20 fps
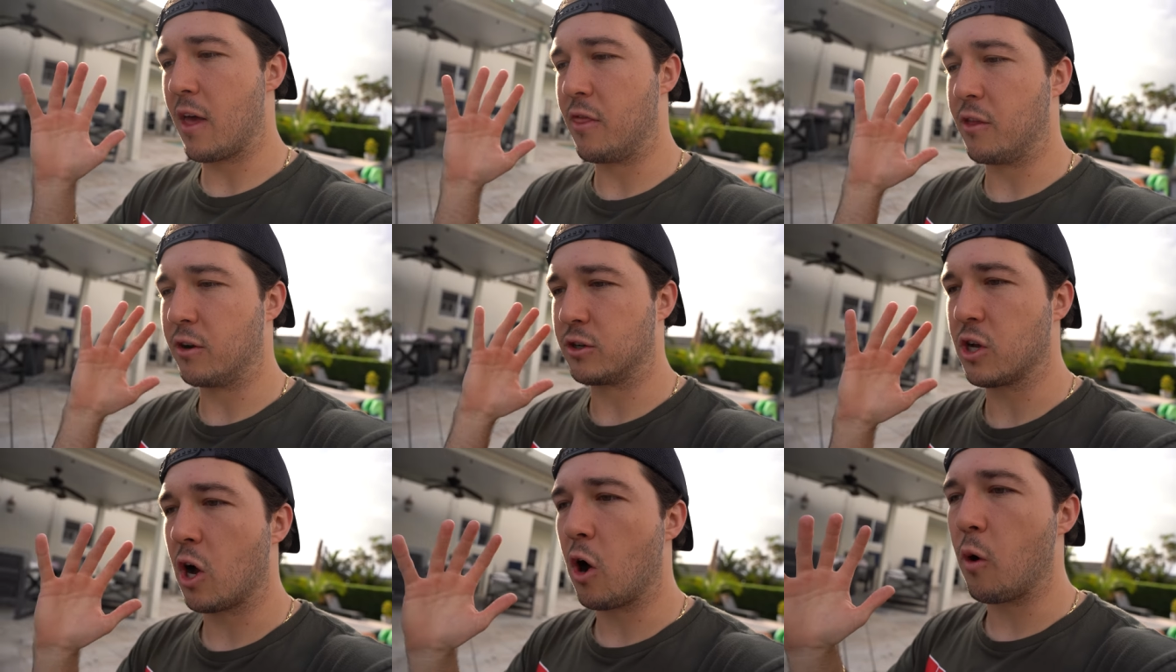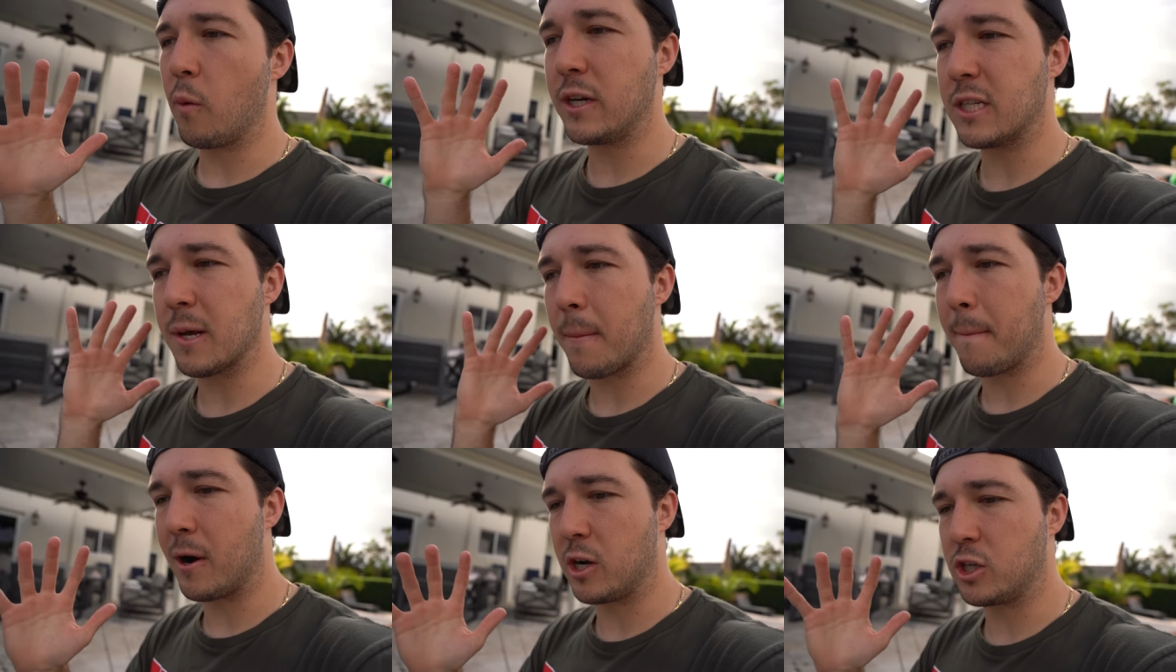And there's
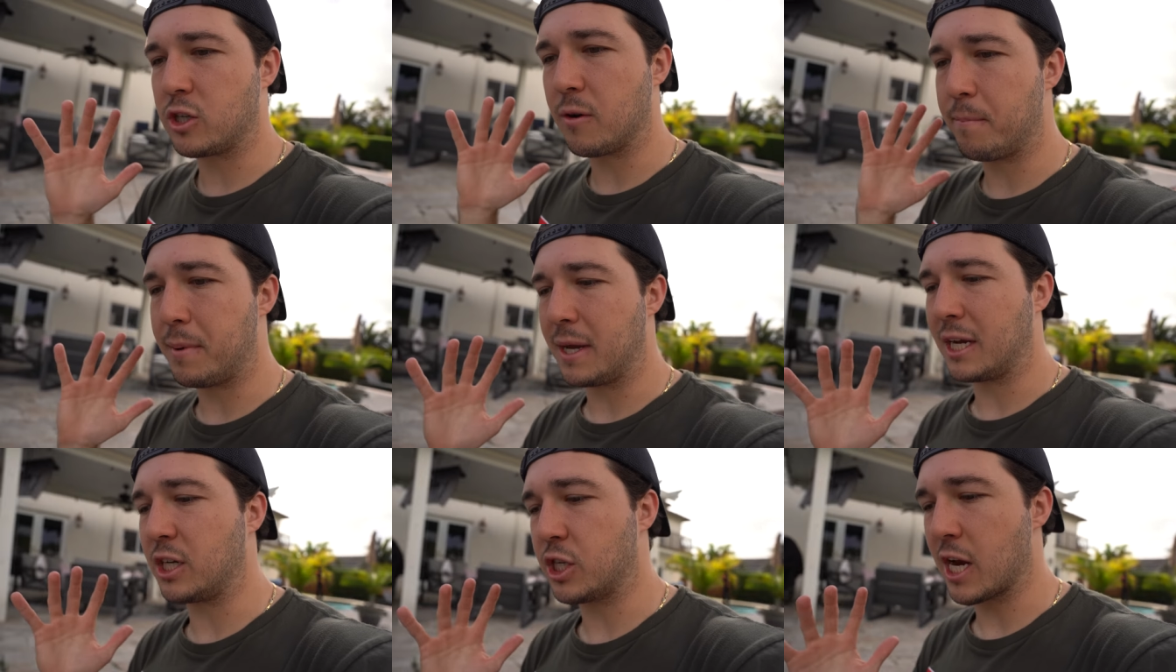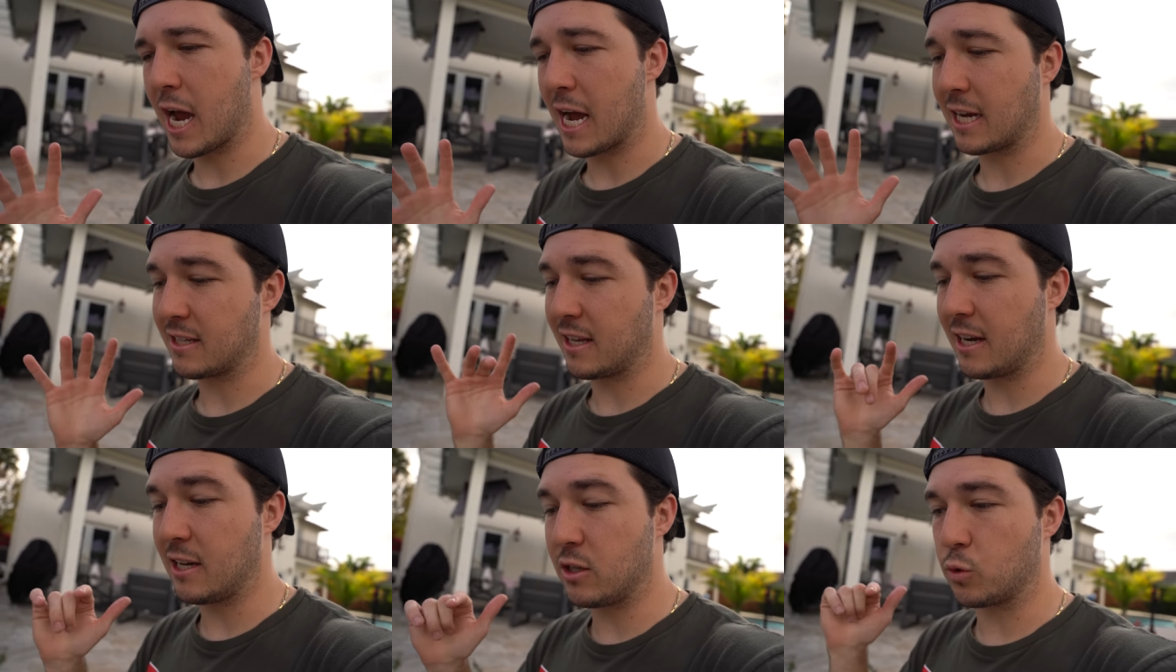always a bunch of big
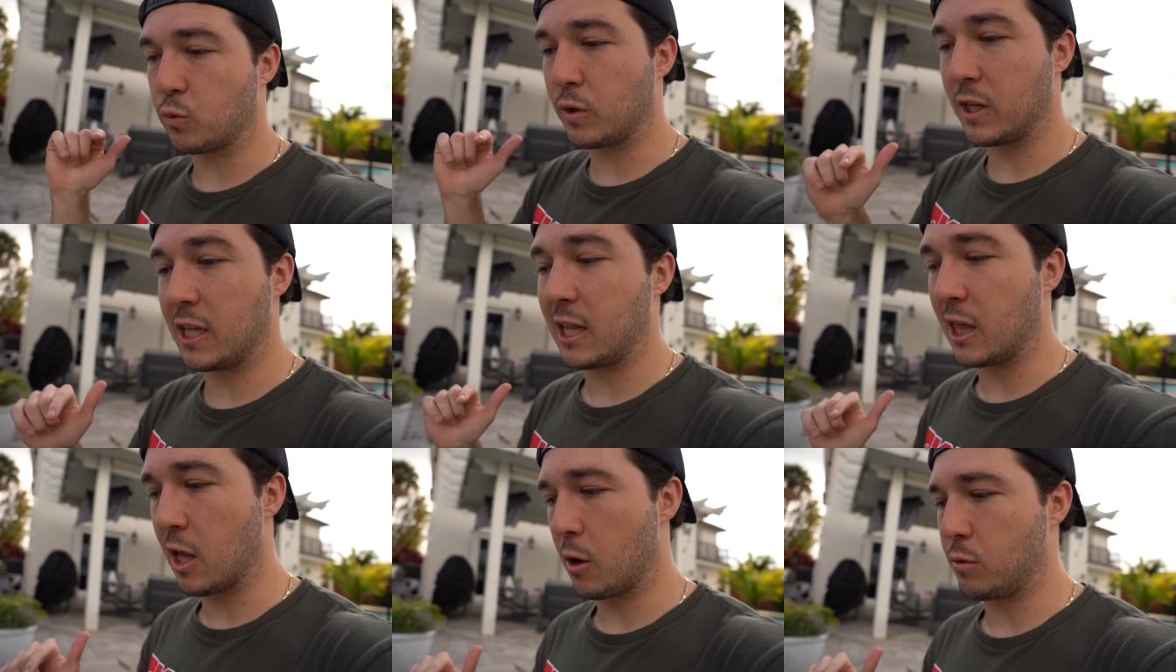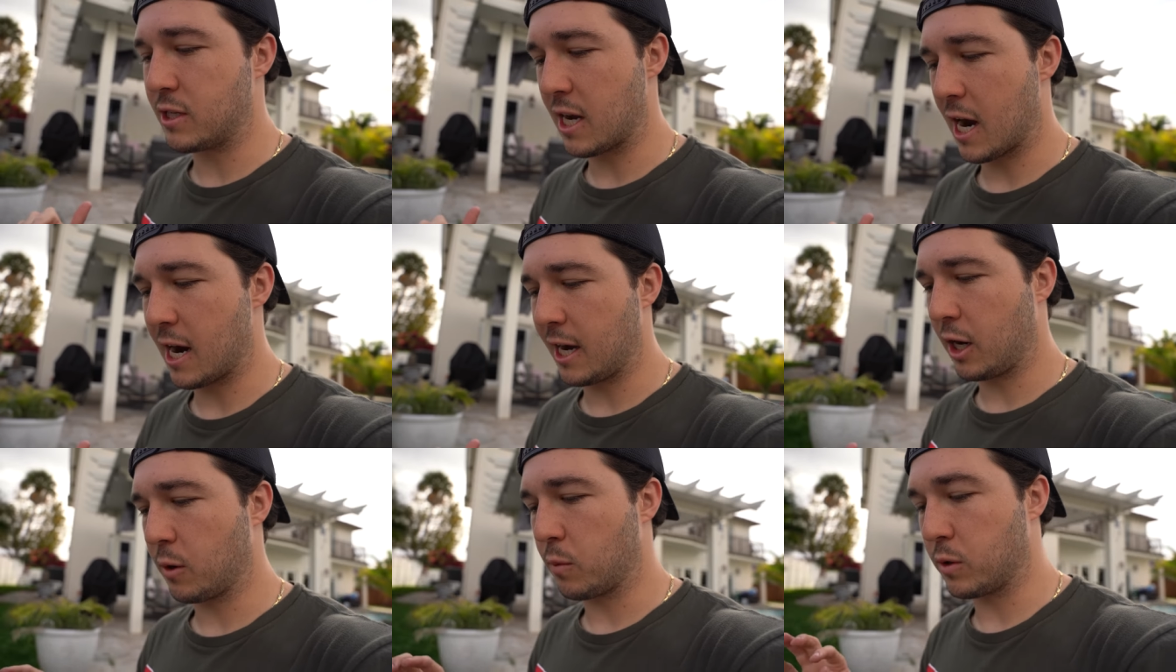jacks. It is really low
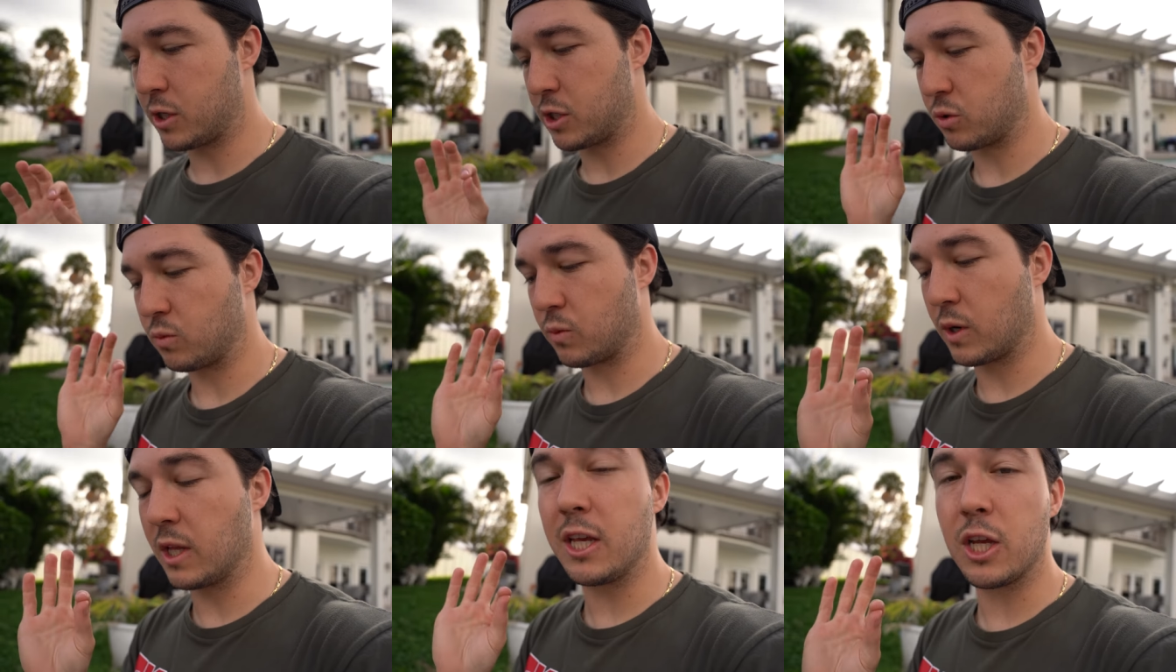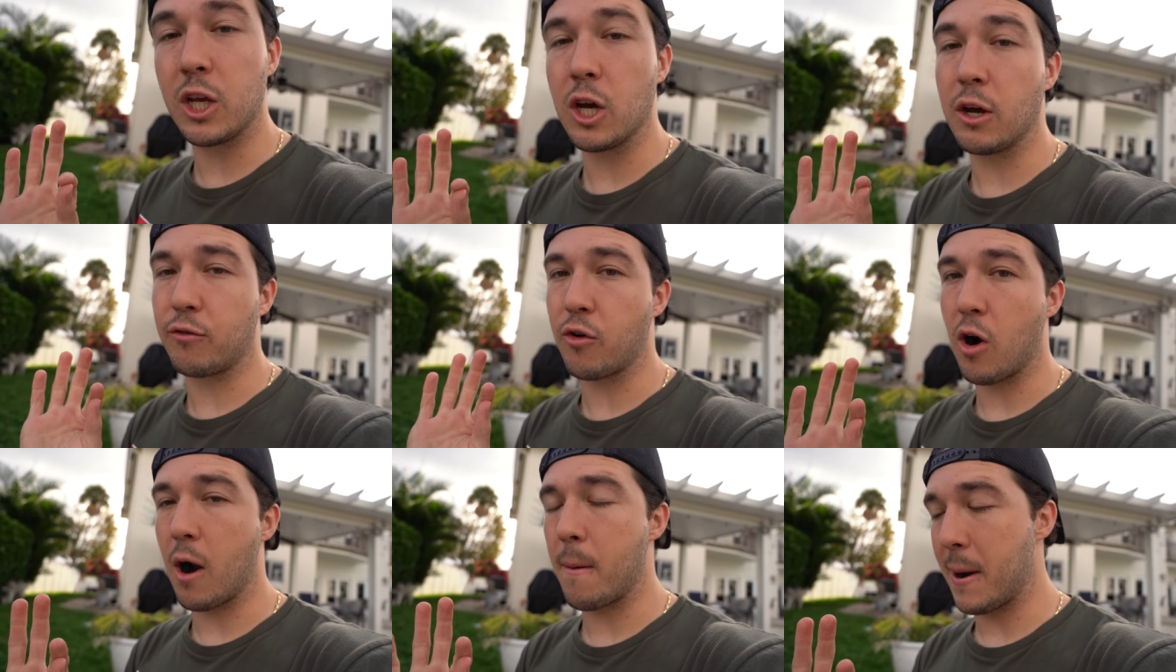tide here, which is really
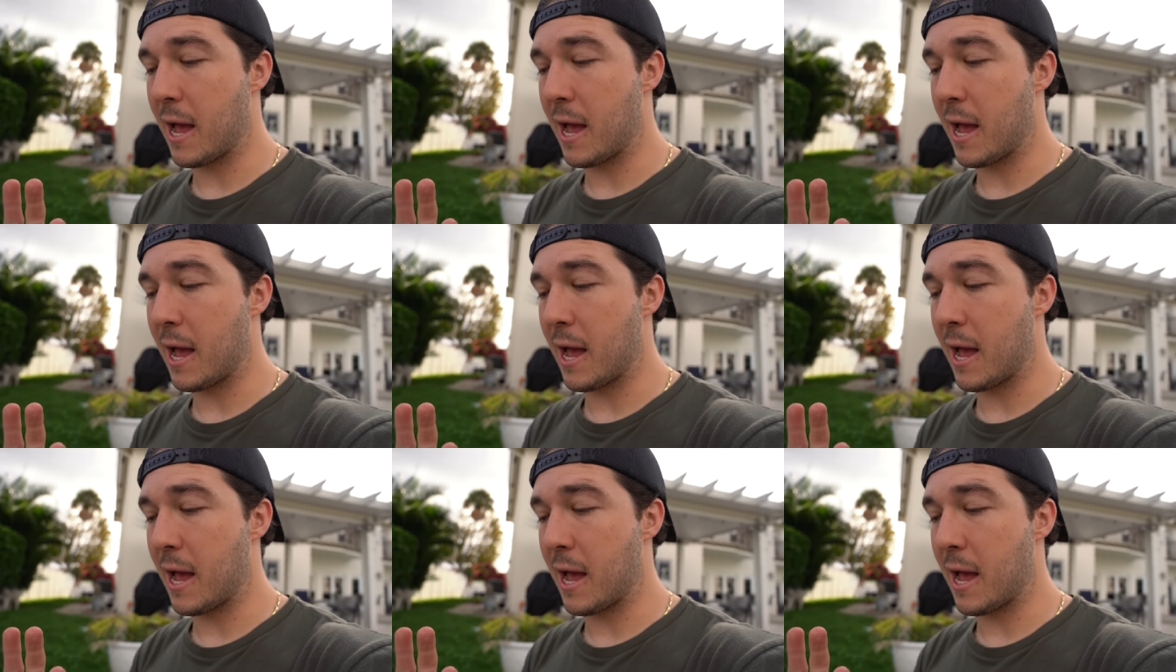good for our